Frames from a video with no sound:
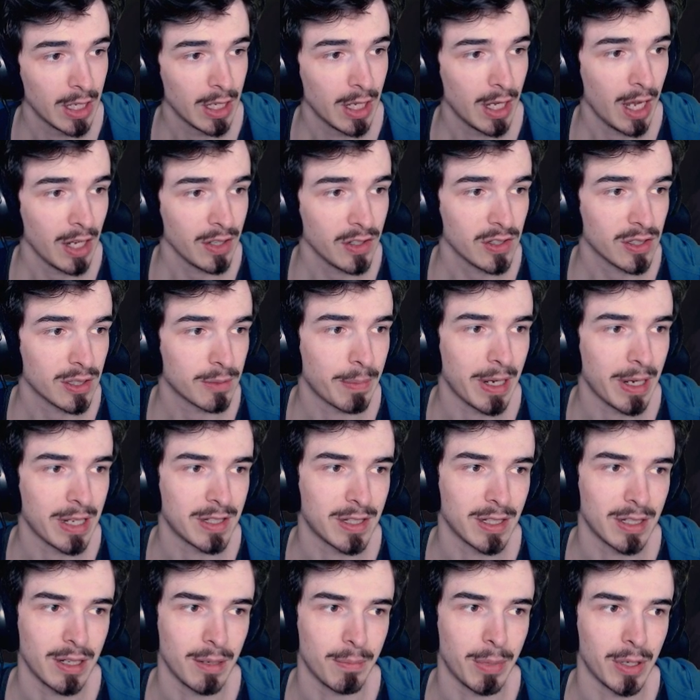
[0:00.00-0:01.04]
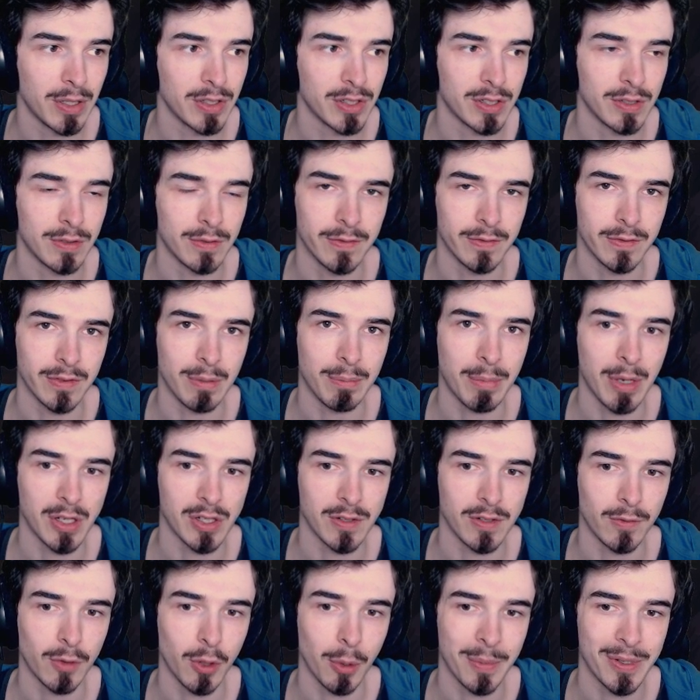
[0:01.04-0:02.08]
and just basically a bunch
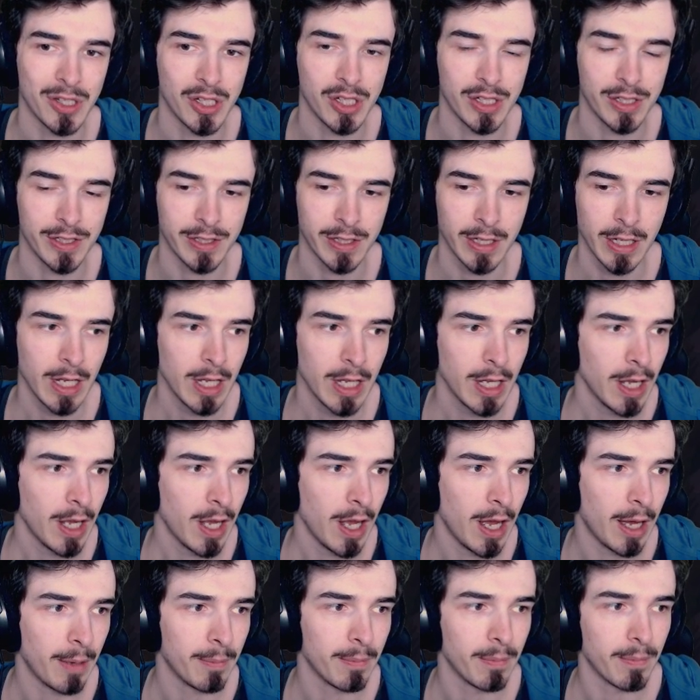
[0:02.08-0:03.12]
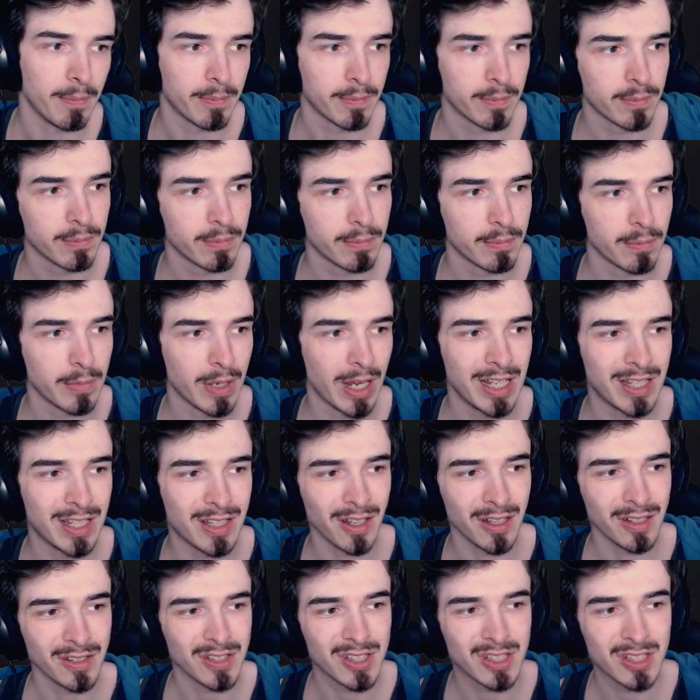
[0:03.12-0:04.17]
of damages. He
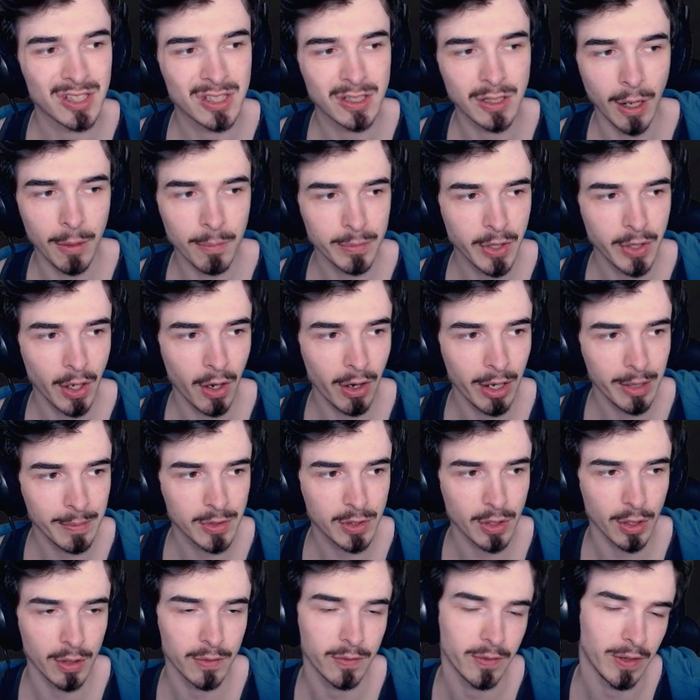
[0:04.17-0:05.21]
does sometimes go for